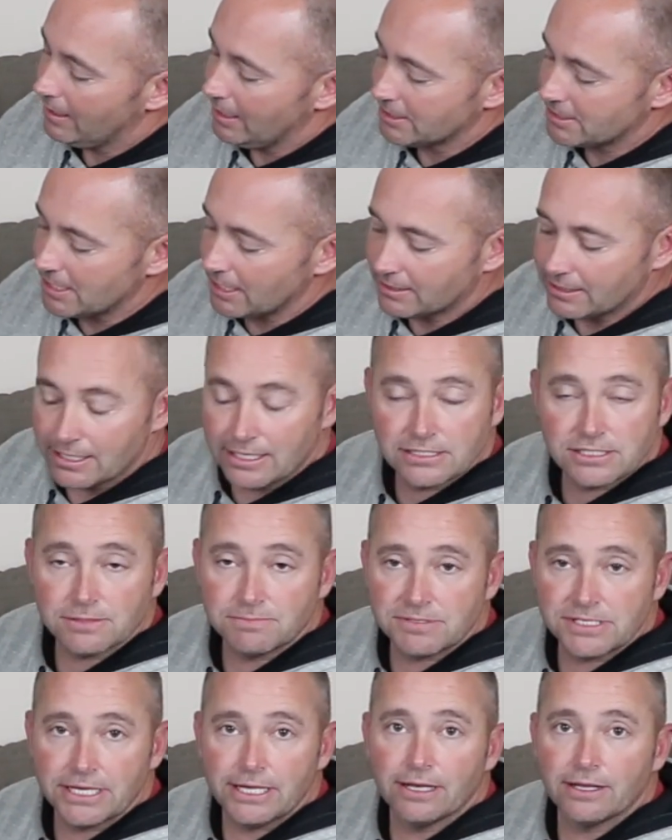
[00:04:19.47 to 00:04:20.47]
It's not that it's
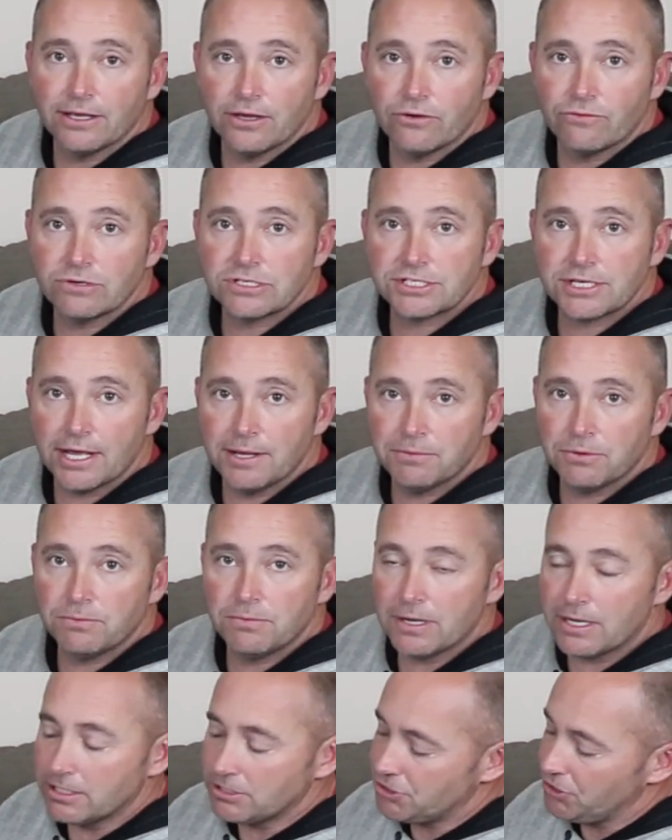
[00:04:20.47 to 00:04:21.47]
obscenely
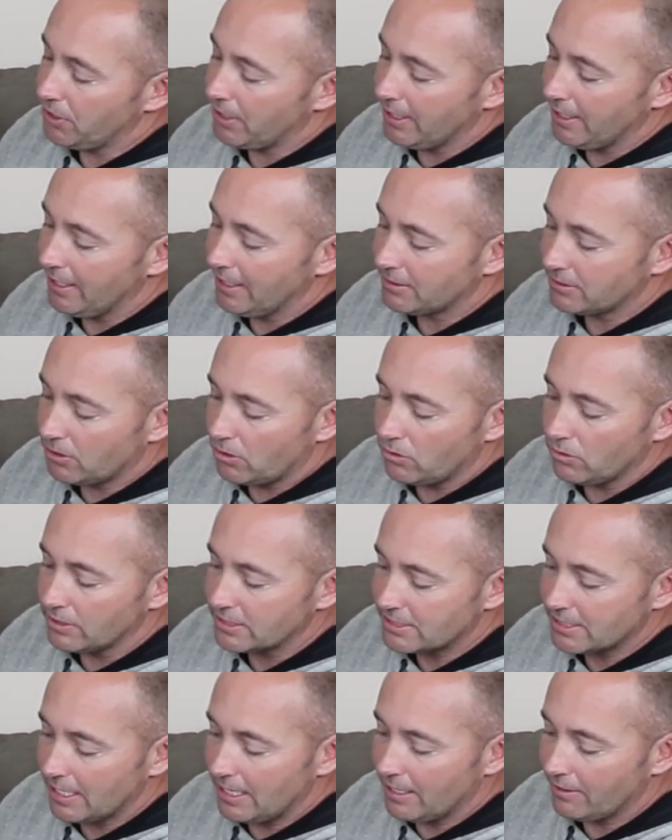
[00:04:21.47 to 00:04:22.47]
overstable, because you can get it to hold
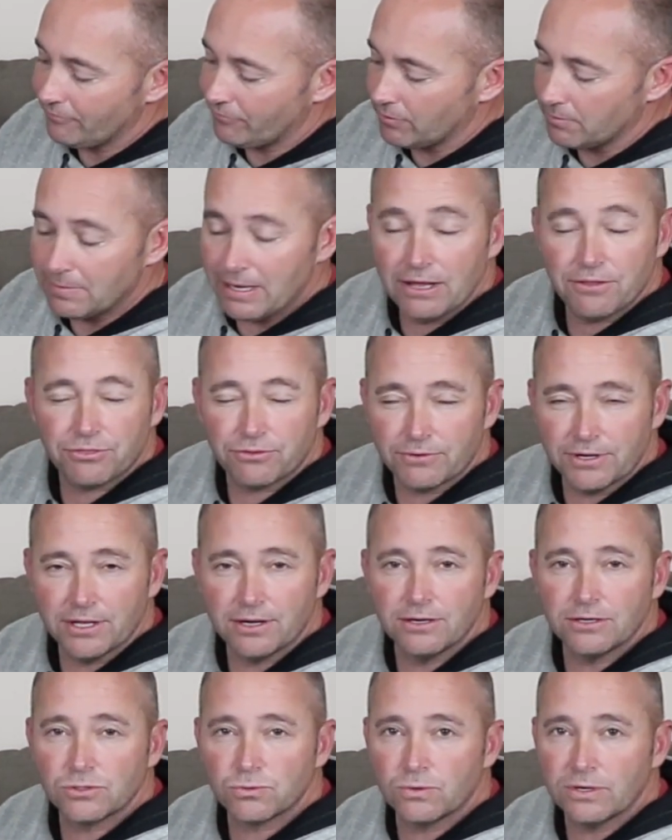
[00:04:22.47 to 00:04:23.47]
its line for about
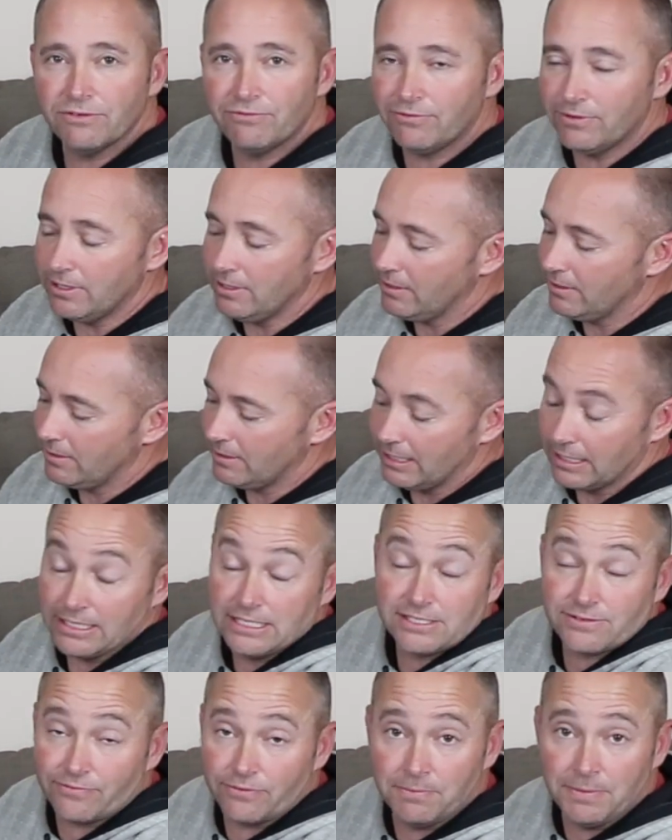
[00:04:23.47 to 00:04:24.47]
320 feet, at
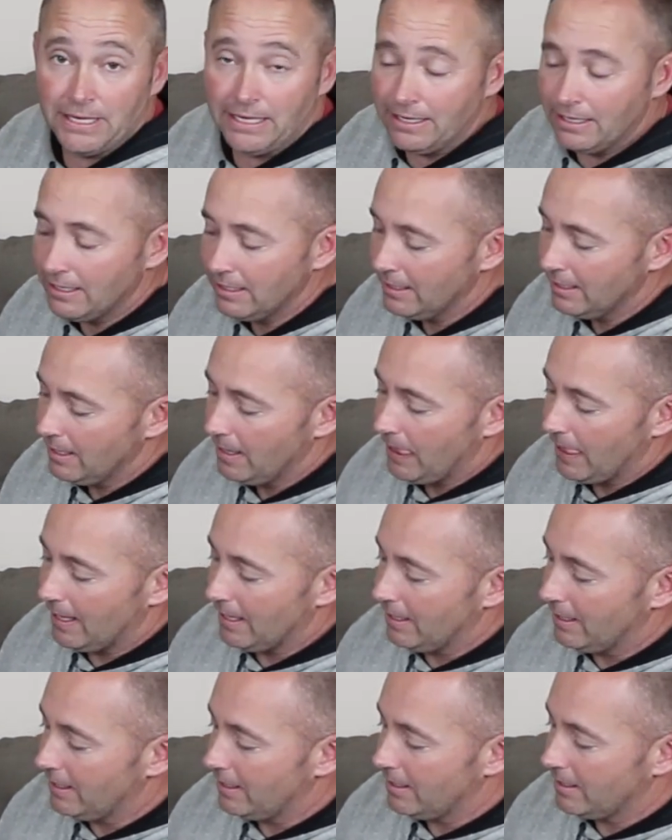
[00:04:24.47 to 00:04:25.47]
least for me.
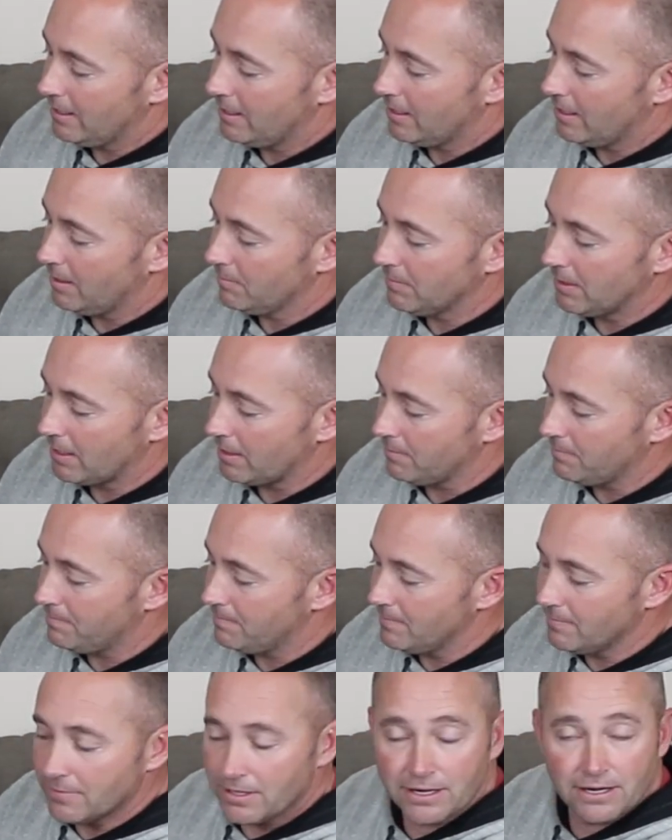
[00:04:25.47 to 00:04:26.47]
I don't
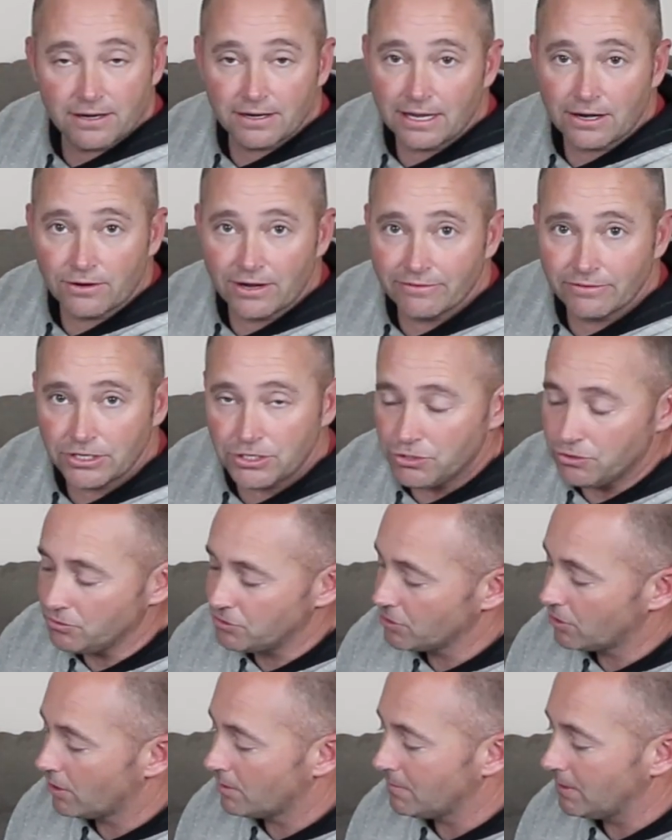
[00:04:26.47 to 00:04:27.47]
have a
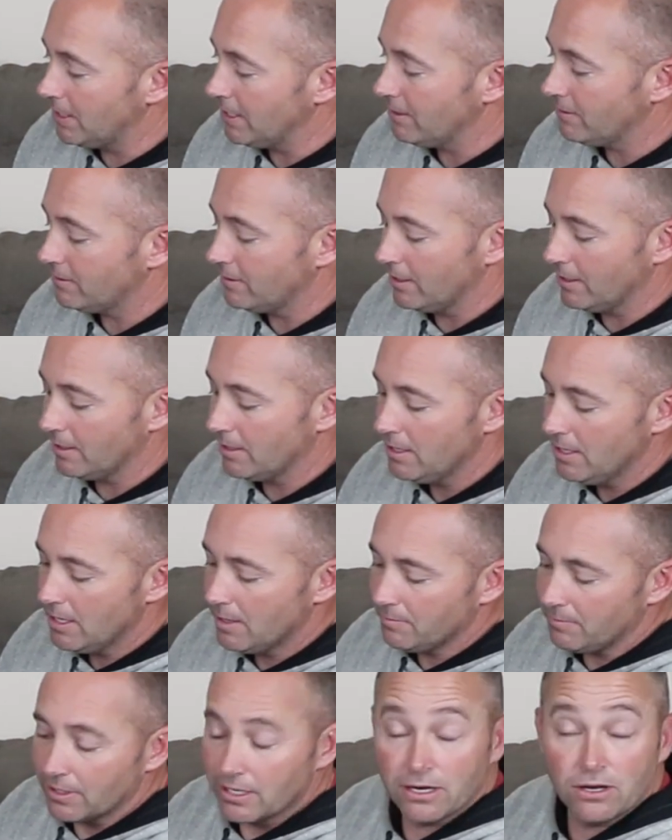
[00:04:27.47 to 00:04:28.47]
huge arm or anything,
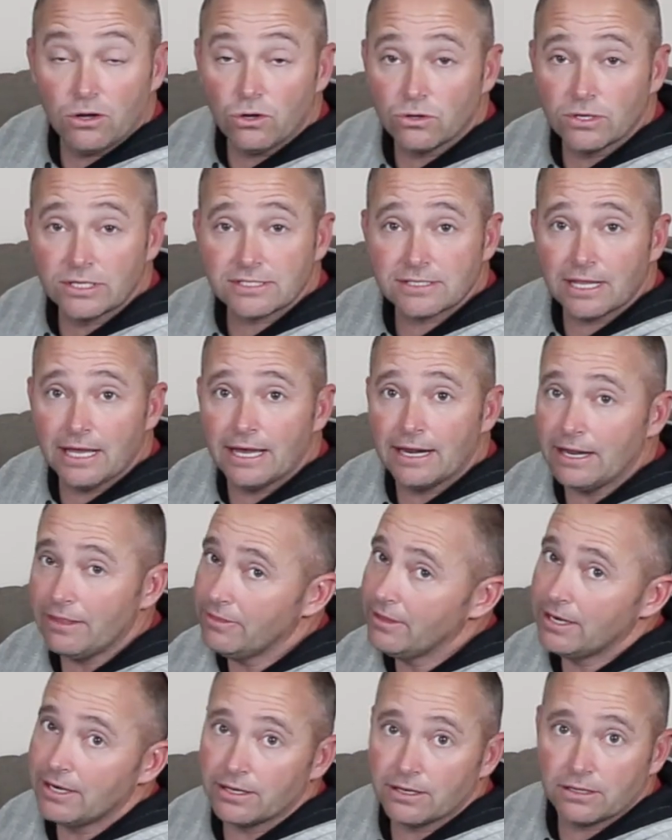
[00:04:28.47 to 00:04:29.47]
but it'll hold its line,
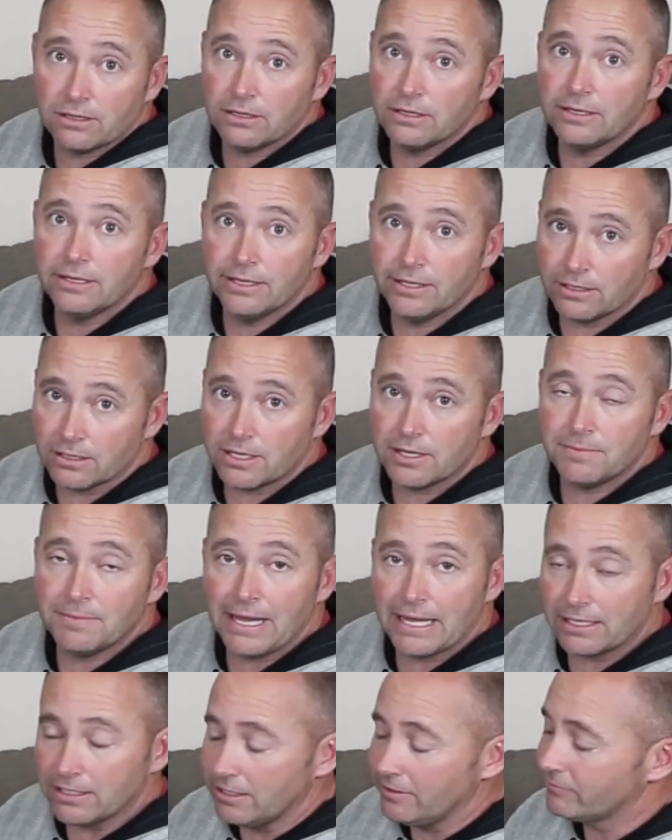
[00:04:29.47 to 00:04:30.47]
and then it'll come
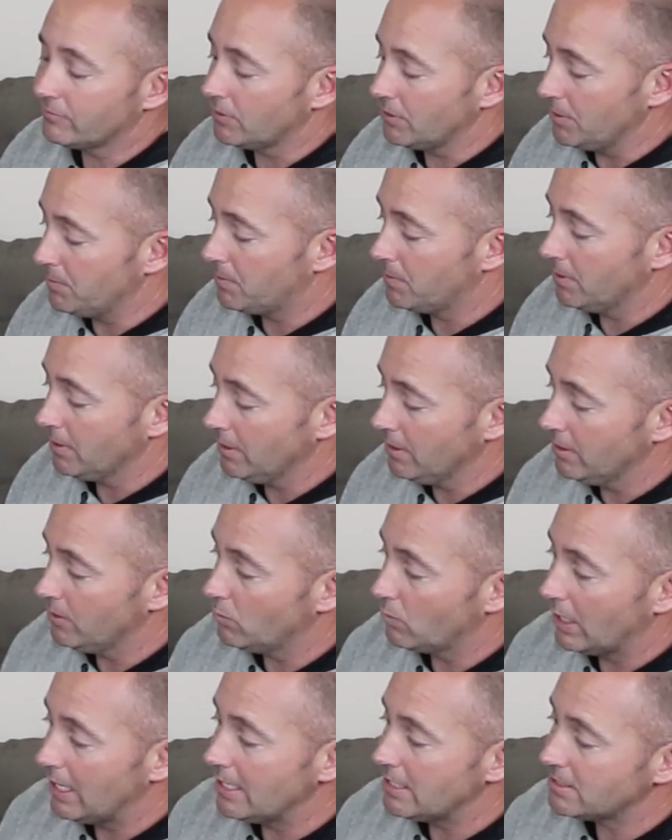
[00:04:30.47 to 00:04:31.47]
back left on you pretty
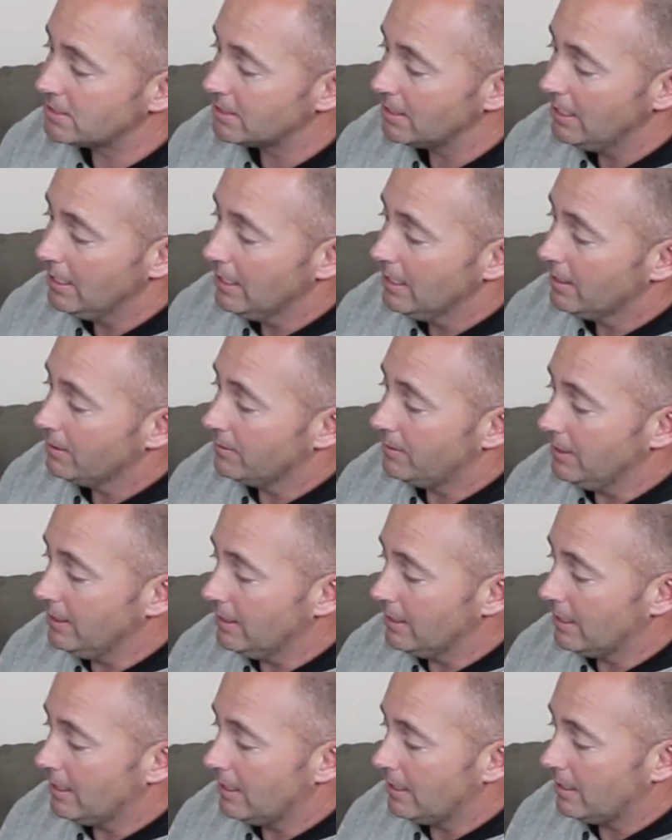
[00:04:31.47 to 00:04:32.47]
good. Whereas
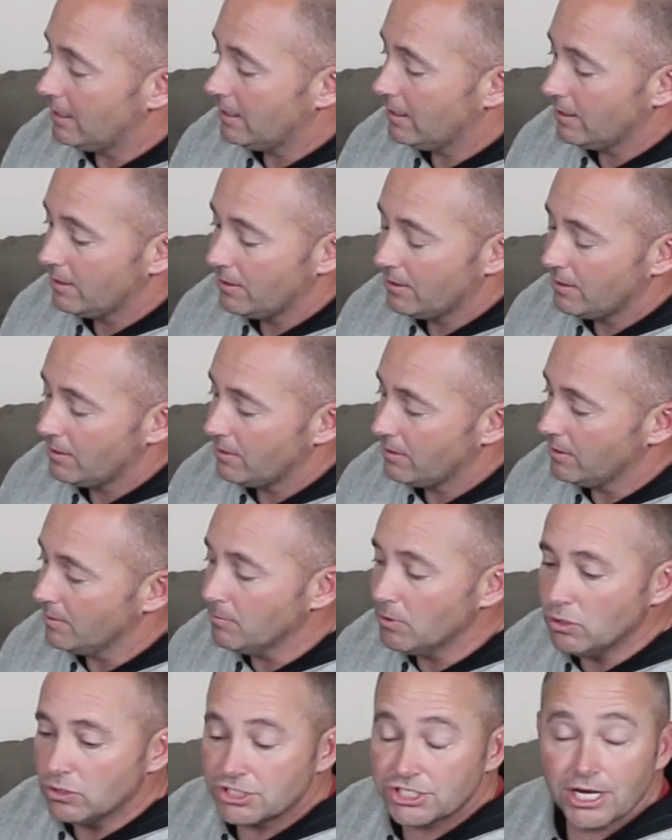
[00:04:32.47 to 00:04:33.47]
the
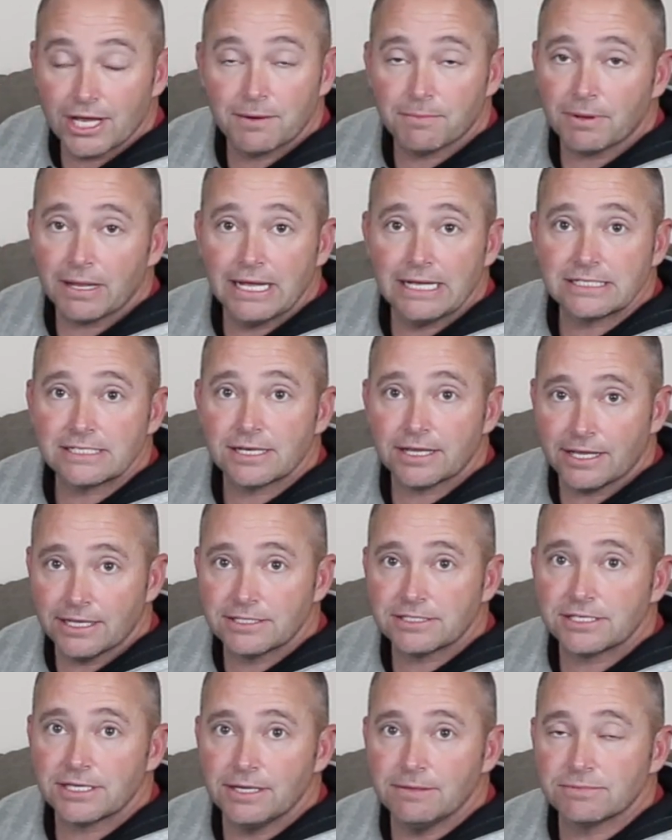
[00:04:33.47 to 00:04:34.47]
moonshine plastic,
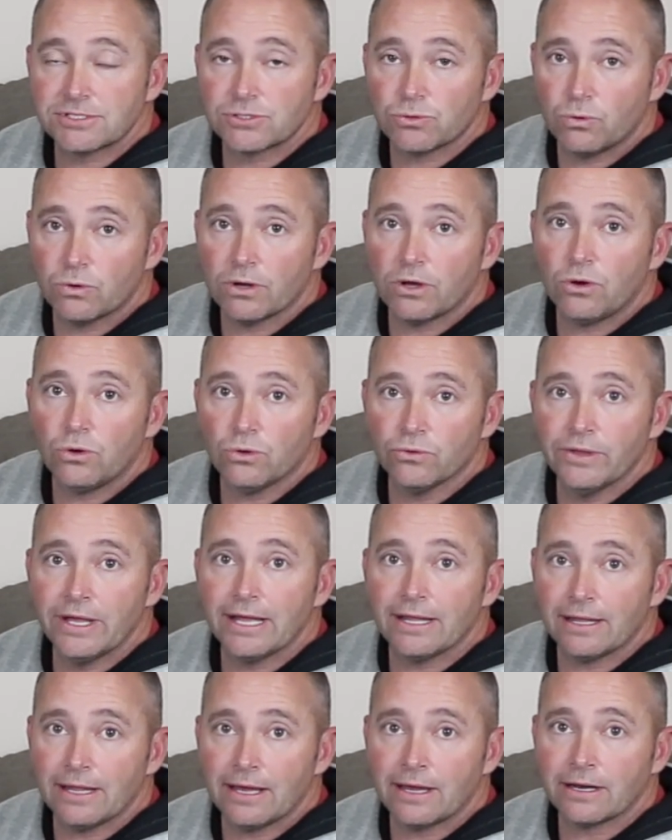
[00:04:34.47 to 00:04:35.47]
it seems to want to hold
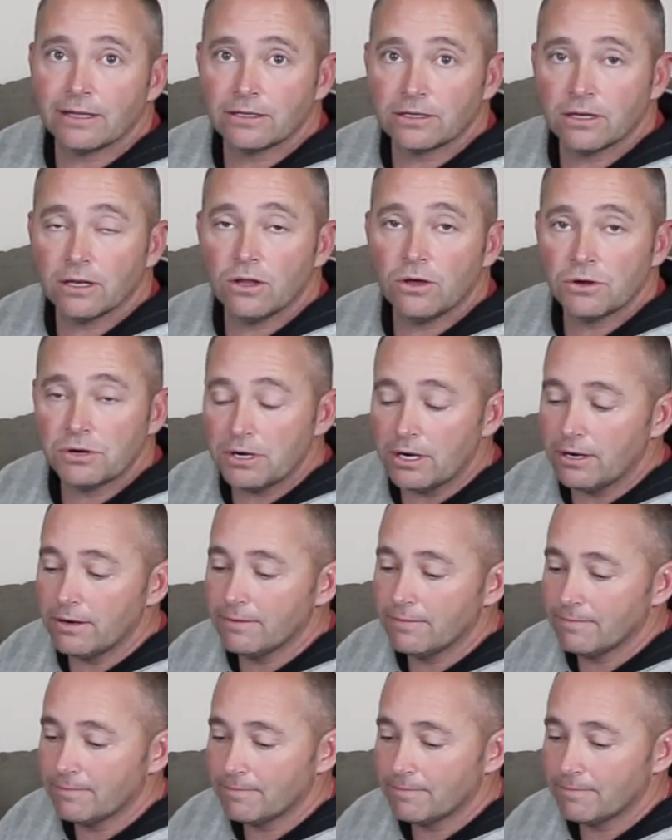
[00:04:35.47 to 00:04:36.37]
that line a little longer.